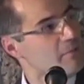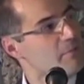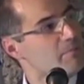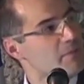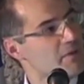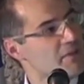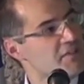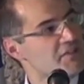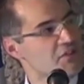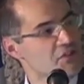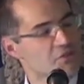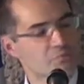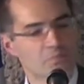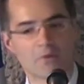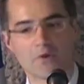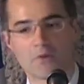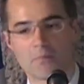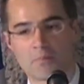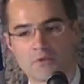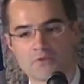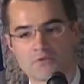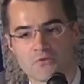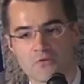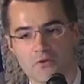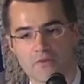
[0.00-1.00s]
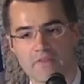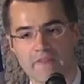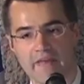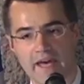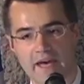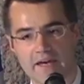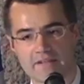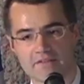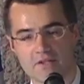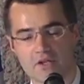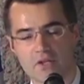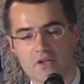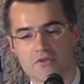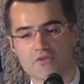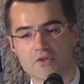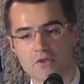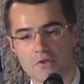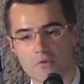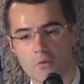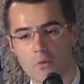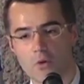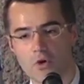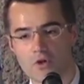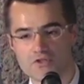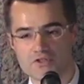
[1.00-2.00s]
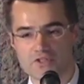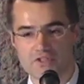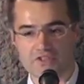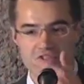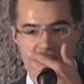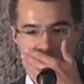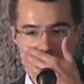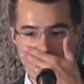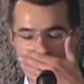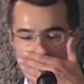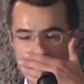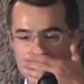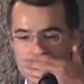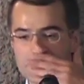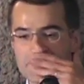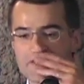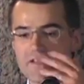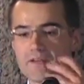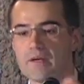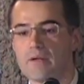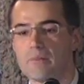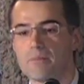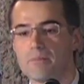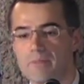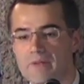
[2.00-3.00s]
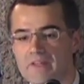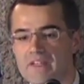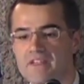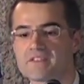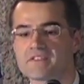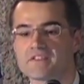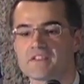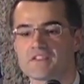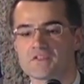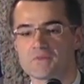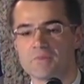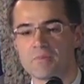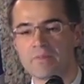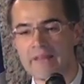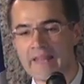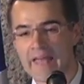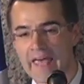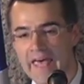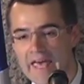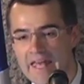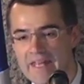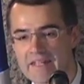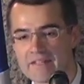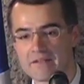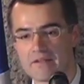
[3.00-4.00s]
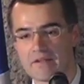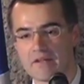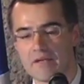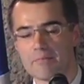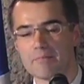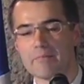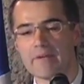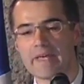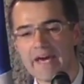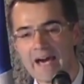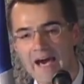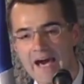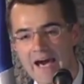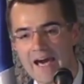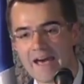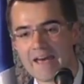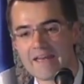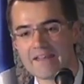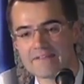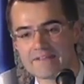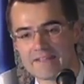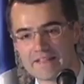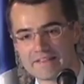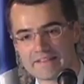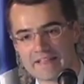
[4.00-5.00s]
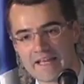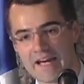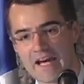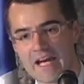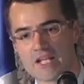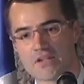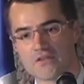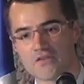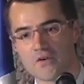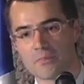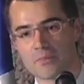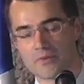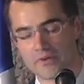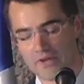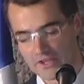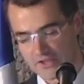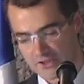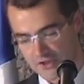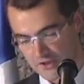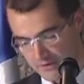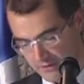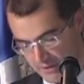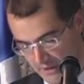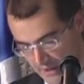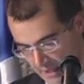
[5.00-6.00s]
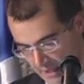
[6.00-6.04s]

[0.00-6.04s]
business purpose for that, there was a sound business plan behind that kind of operation,